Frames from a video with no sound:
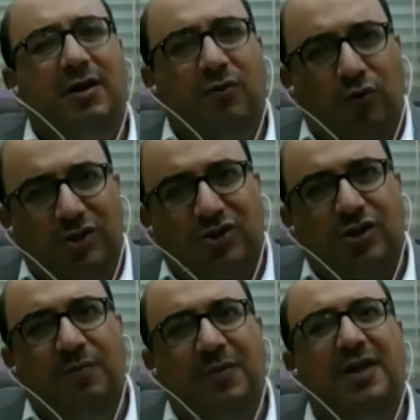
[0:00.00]

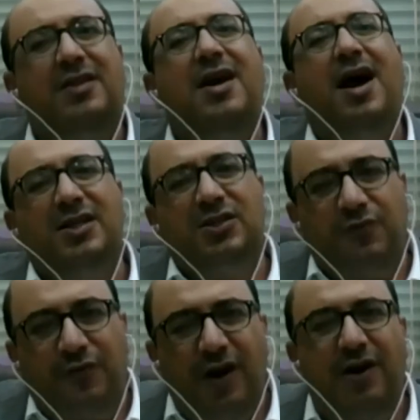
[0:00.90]
Western media is
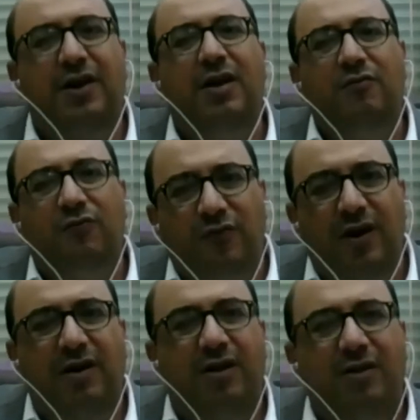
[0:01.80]
very,
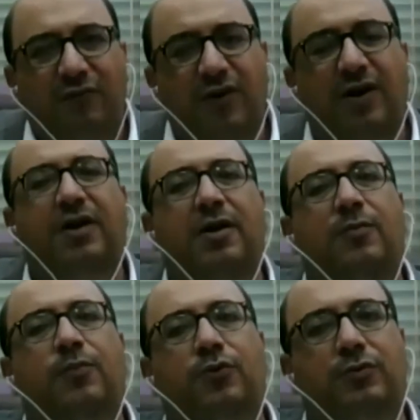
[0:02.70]
very, very
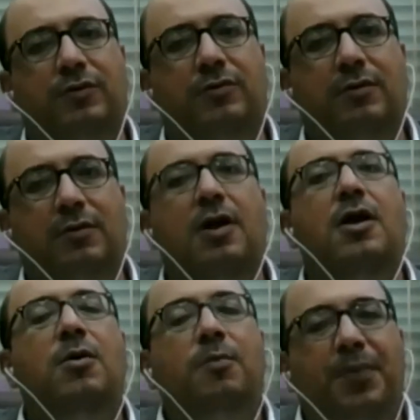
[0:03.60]
important.
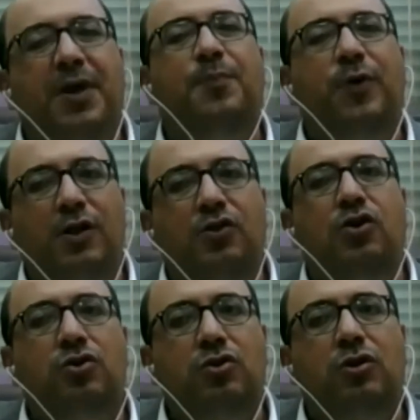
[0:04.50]
People
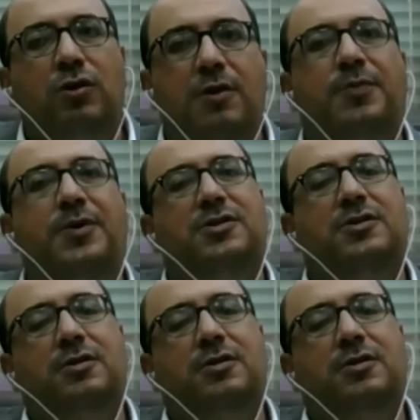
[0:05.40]
don't know the basics.